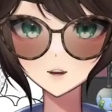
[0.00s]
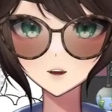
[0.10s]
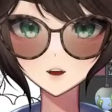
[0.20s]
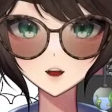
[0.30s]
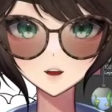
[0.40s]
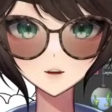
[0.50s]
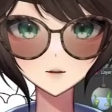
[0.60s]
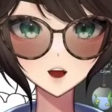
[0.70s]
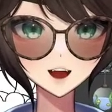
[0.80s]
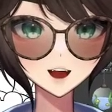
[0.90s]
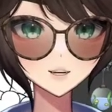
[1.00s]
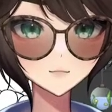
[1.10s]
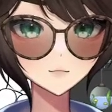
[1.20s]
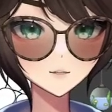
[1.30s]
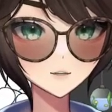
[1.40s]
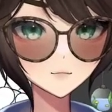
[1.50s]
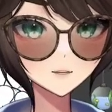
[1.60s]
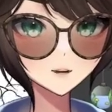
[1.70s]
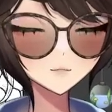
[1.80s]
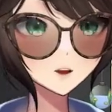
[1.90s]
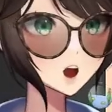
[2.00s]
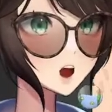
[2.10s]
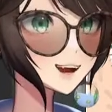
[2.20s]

And then we can like fix things up as